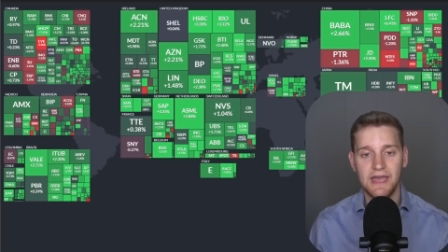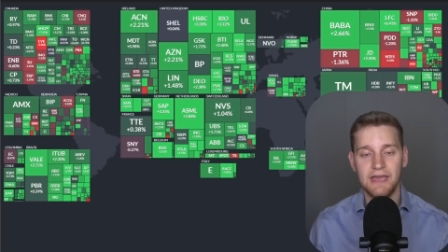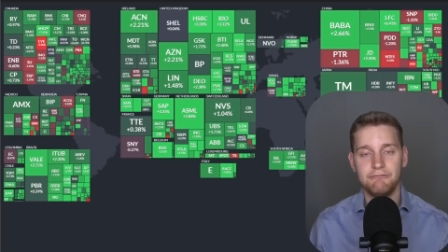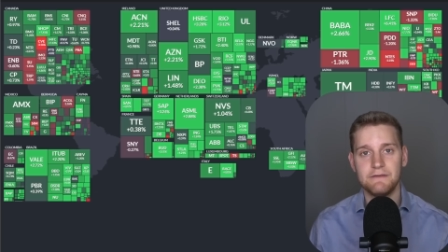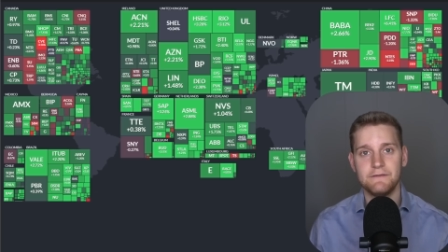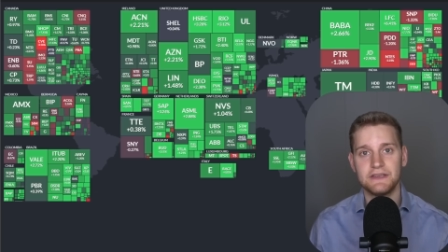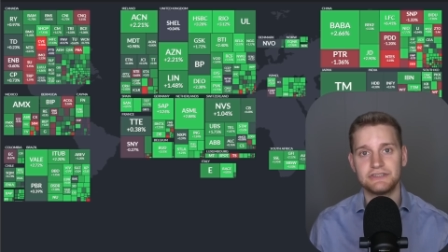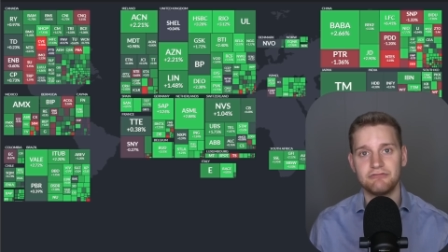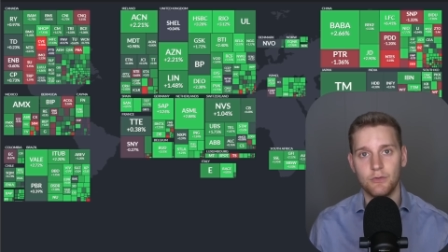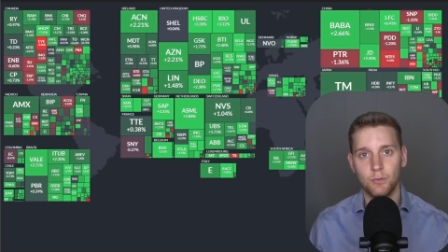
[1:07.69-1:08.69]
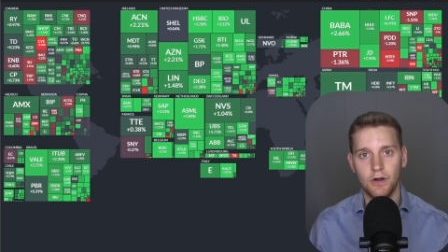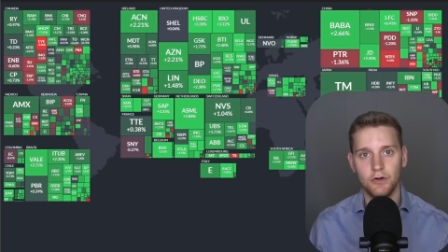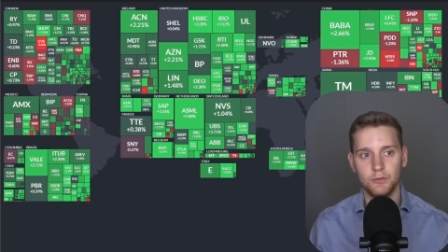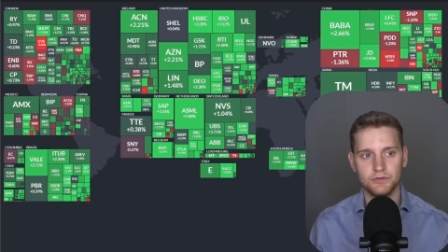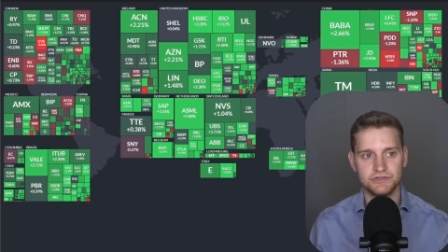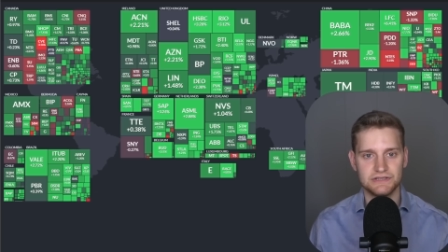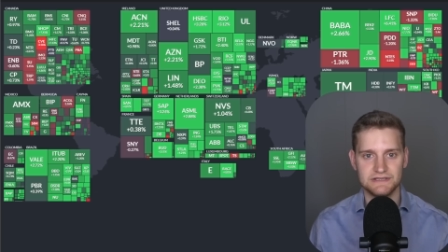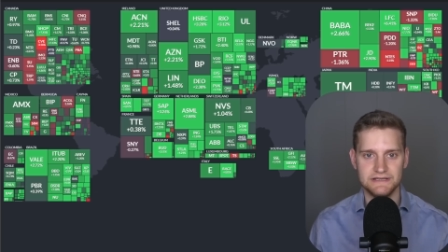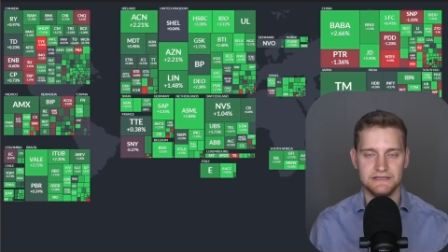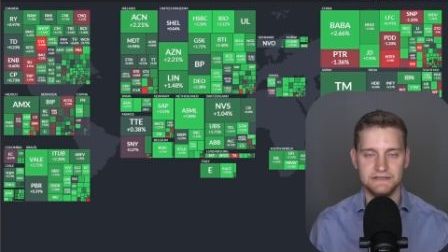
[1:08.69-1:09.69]
Every investor in the world was
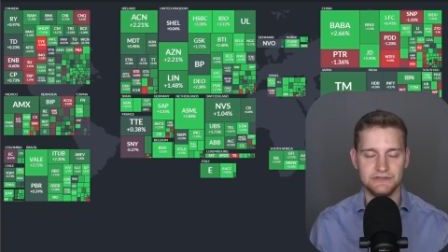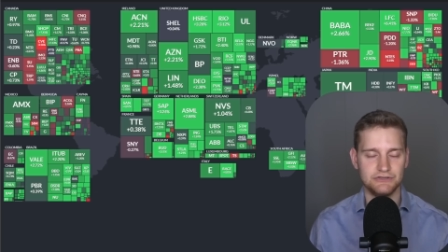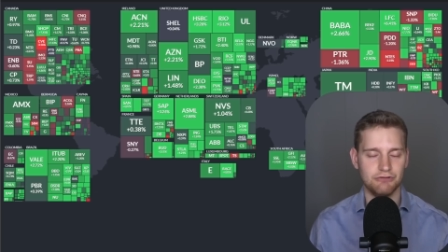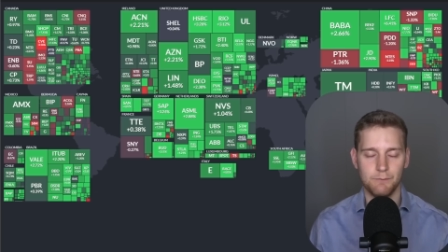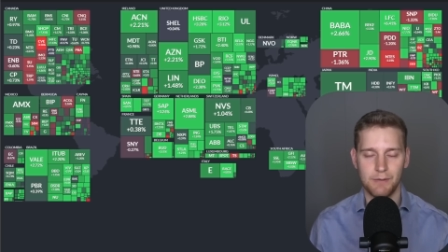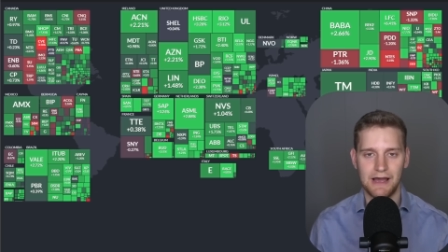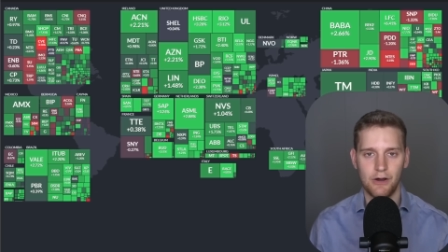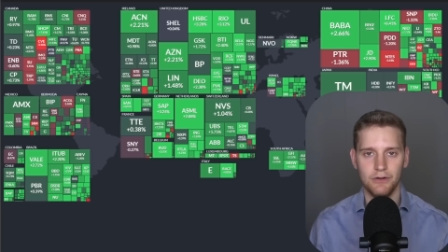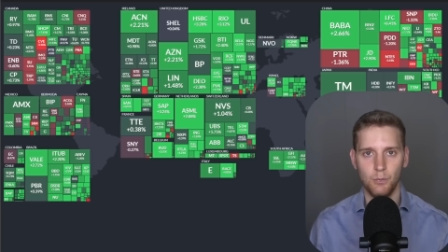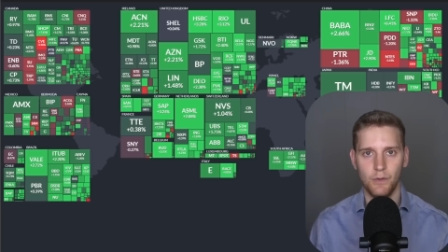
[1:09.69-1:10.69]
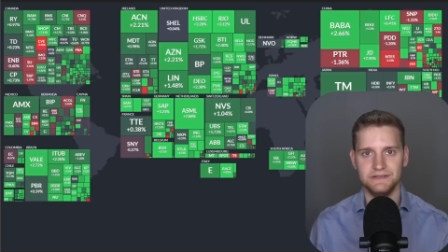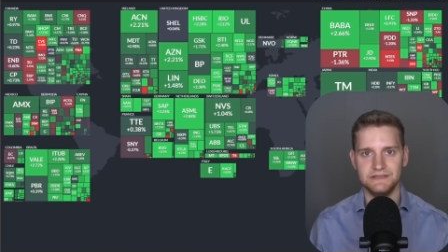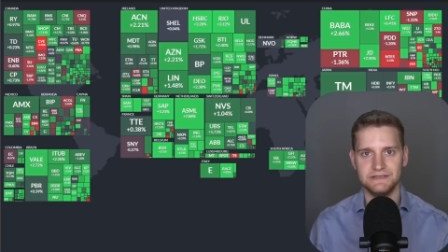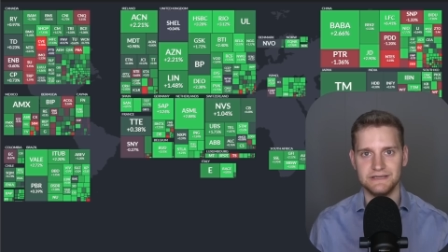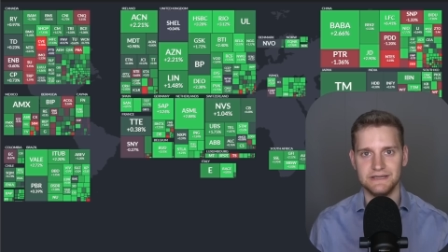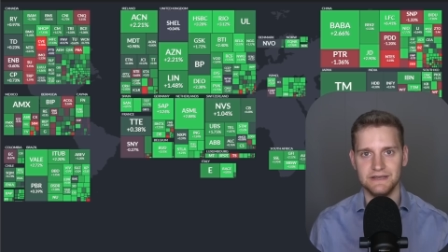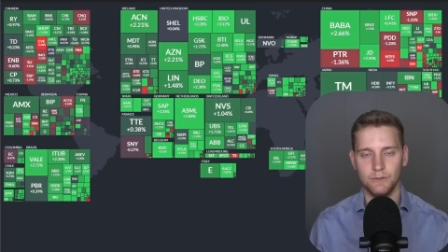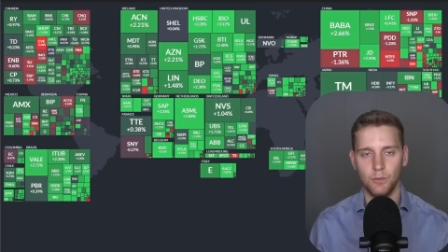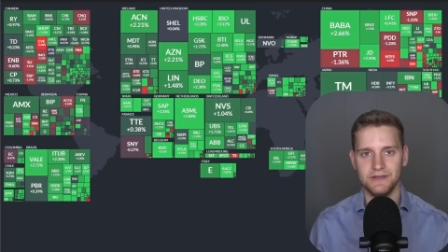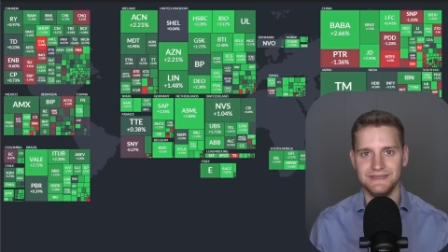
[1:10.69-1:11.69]
just listening to Jerome Powell and waiting to
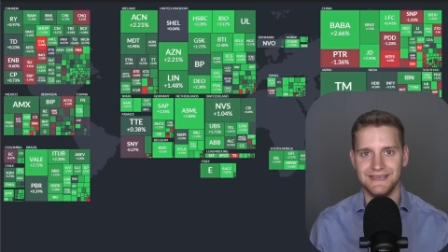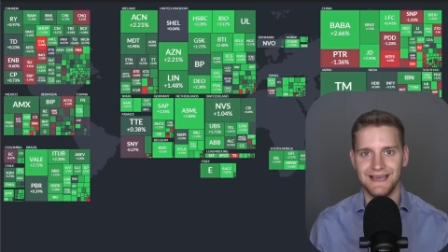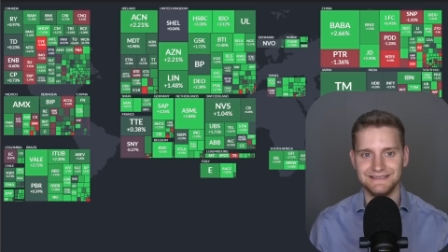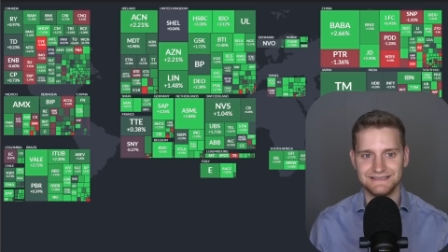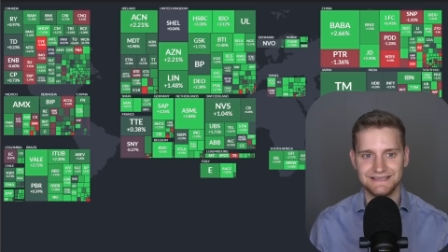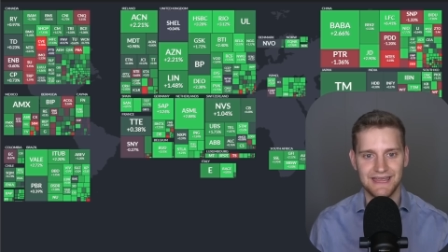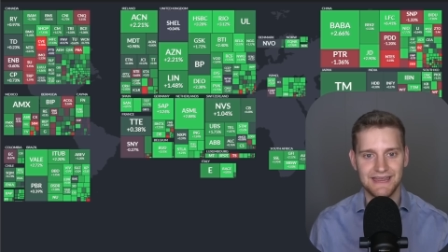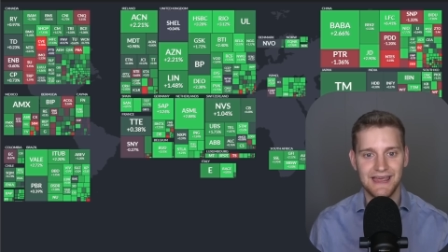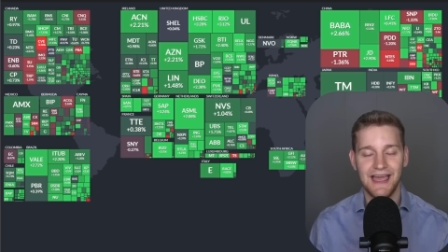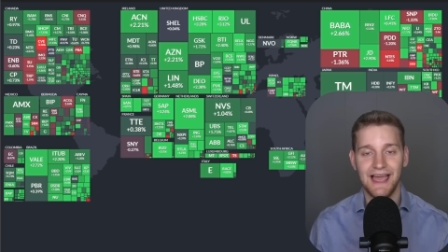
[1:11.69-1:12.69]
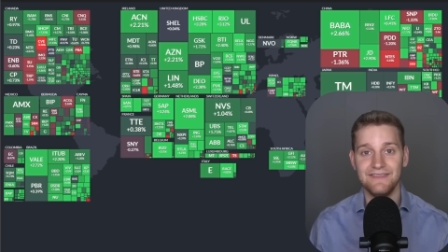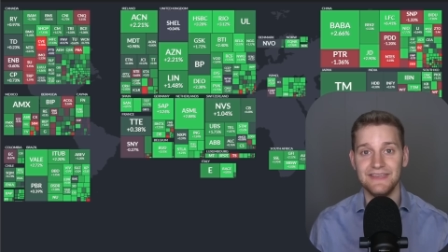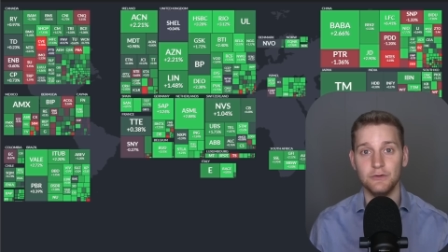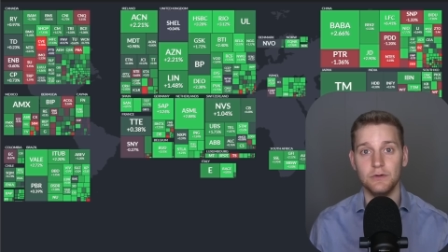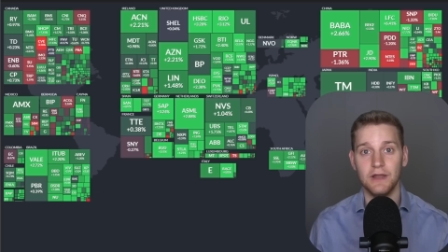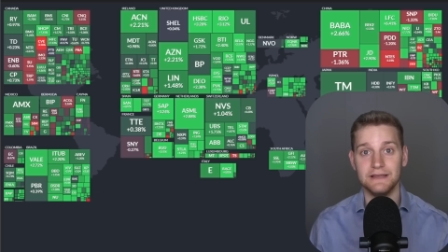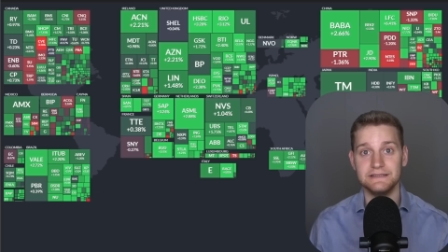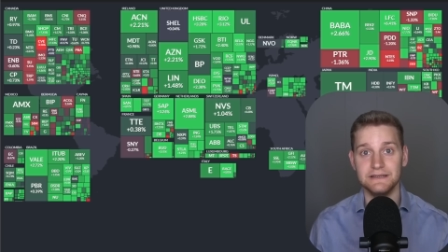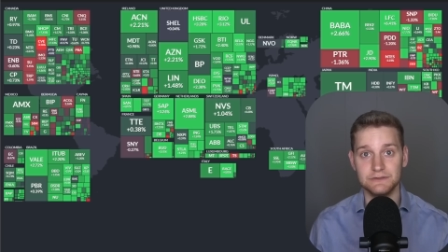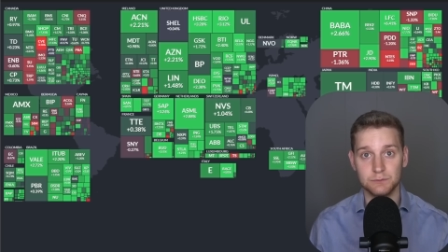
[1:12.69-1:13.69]
hear what he had to say, and they all
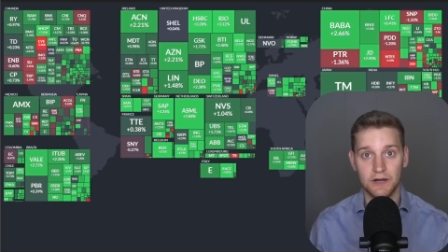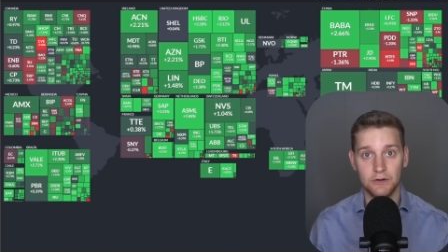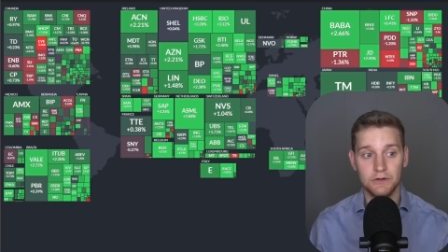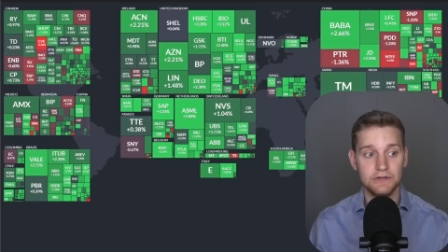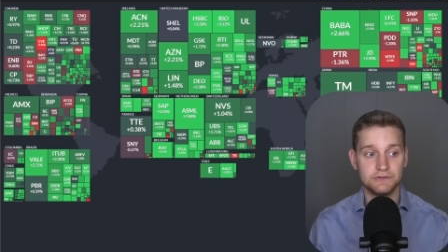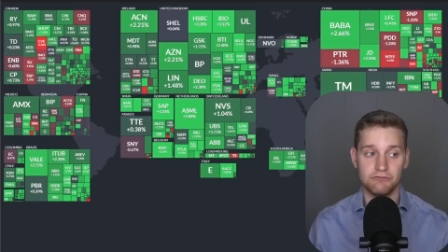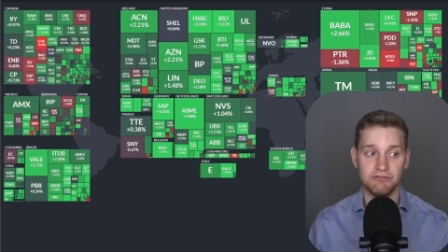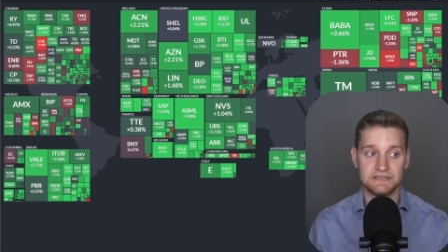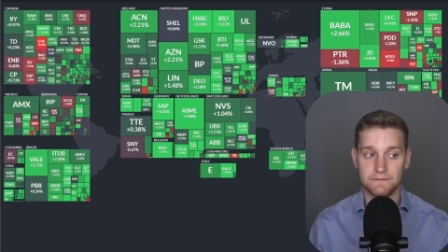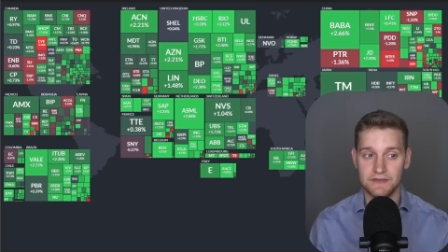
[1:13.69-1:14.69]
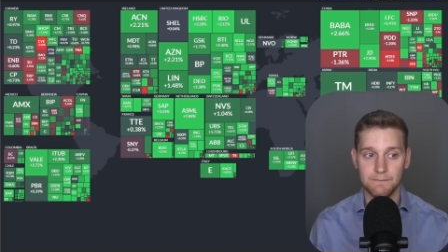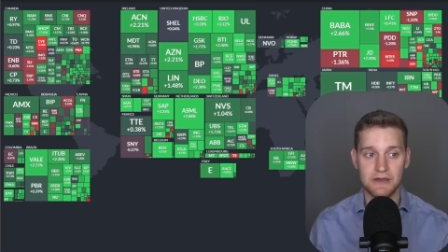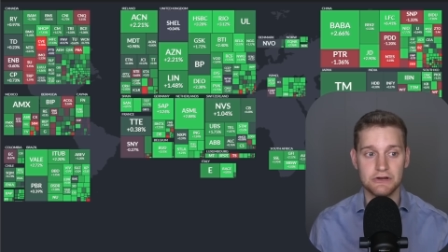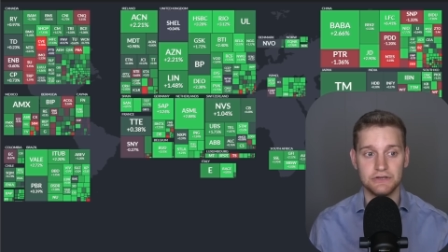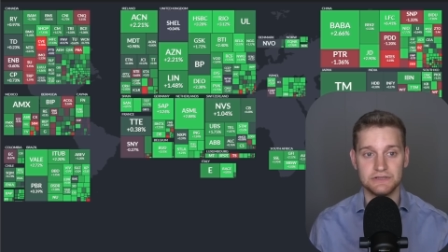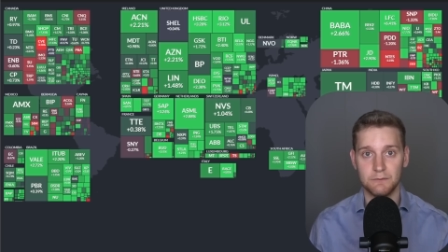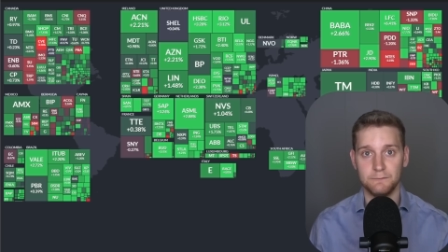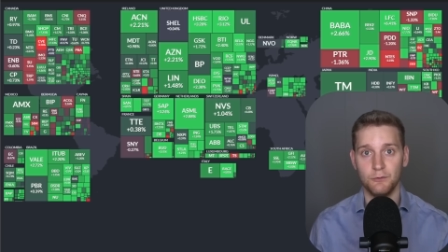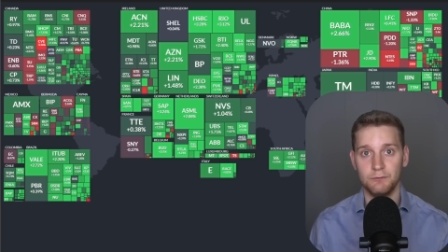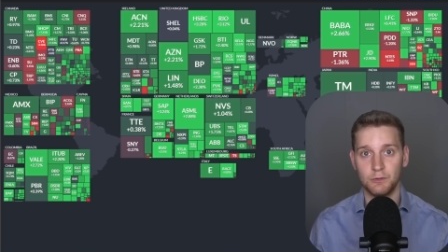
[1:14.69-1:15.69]
liked it as well. So the rest of the Americas
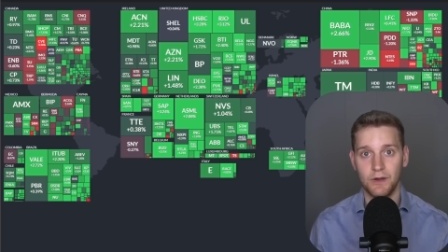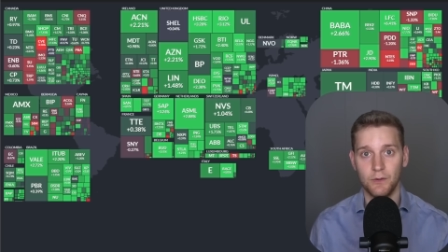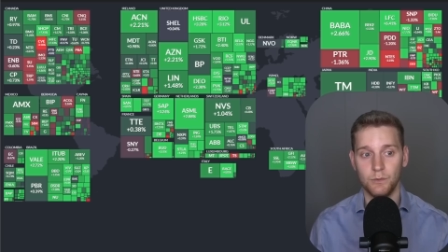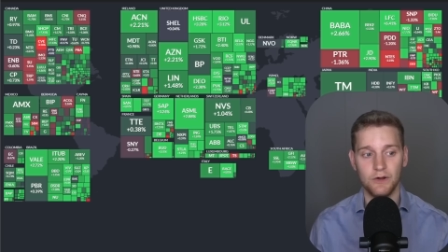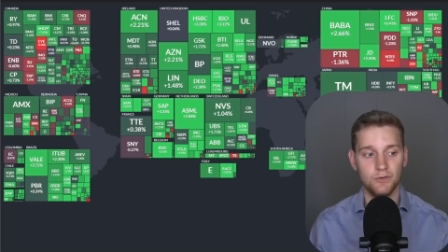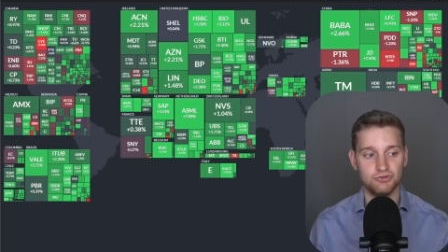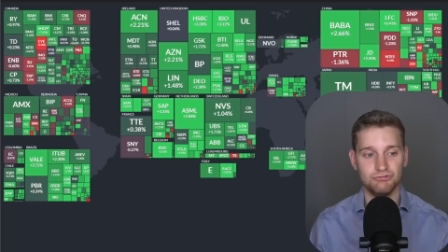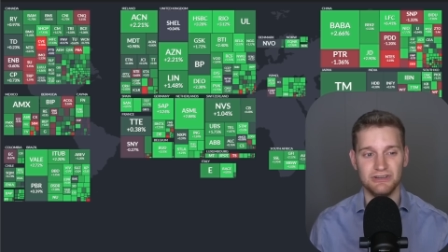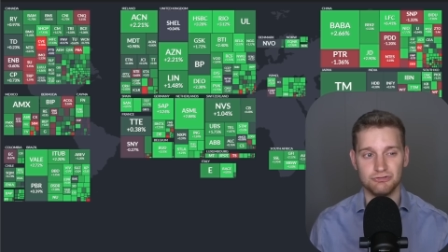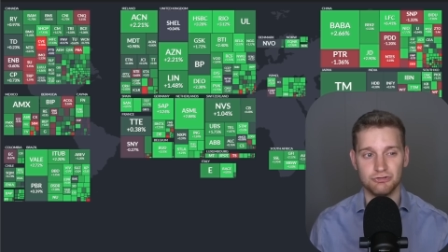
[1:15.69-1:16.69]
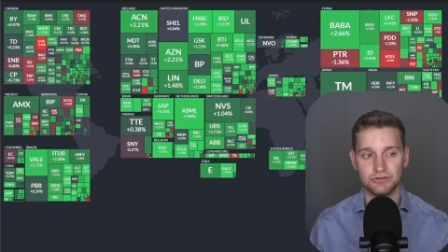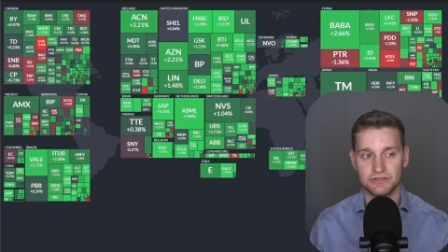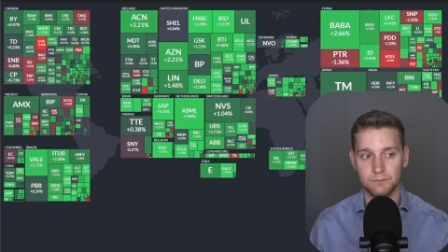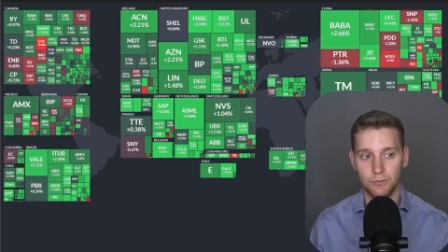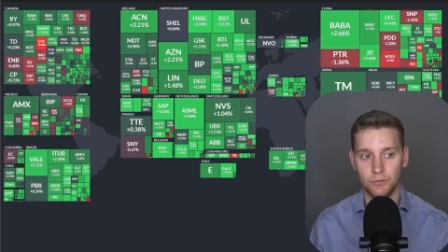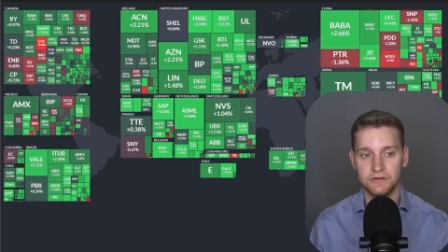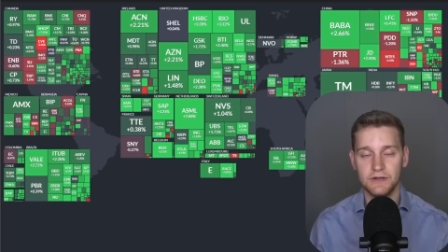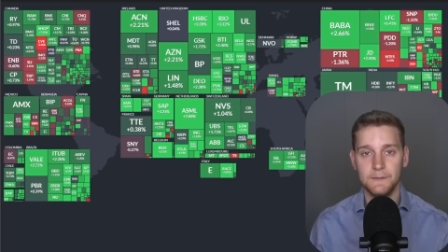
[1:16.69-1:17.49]
performed quite well, green across the board.